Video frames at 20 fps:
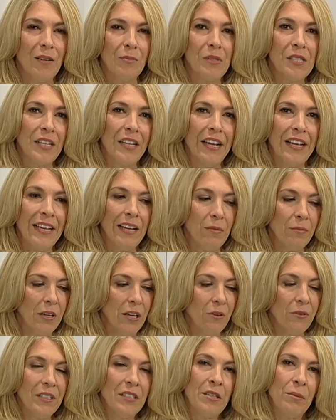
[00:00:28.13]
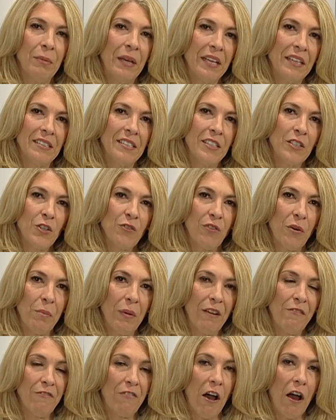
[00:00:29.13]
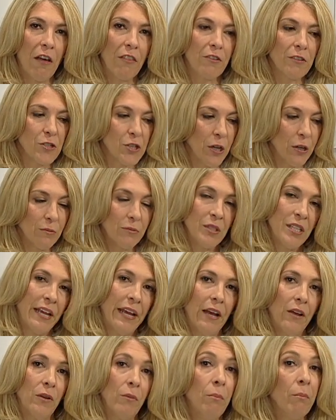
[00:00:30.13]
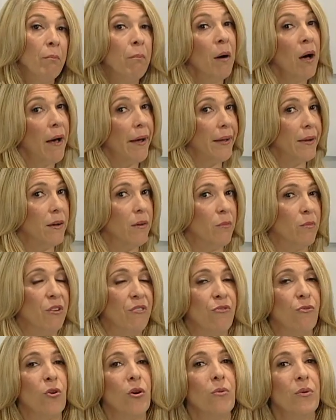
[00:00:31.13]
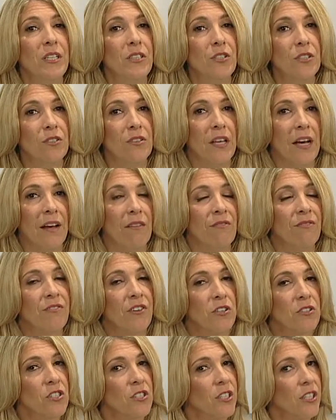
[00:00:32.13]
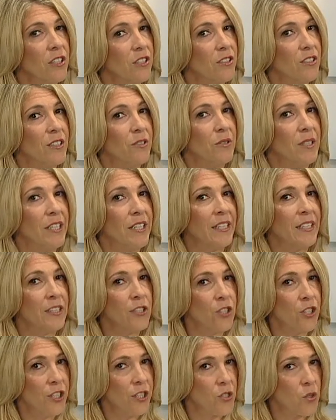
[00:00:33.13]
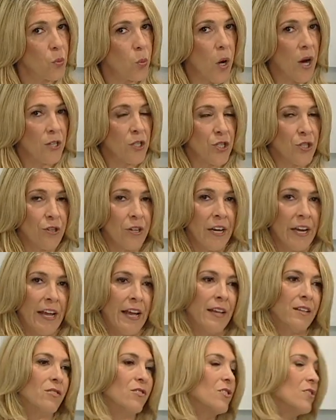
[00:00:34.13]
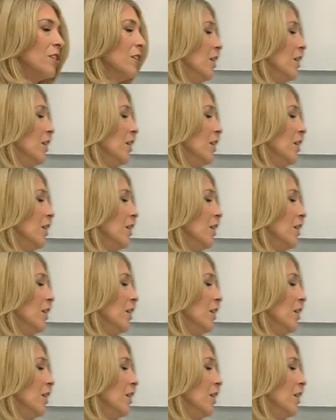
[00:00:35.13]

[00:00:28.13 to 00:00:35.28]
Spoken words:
Today I'm going to make a dish from my father's hometown, but before we do that, first thing you do in a kitchen is wash your hands.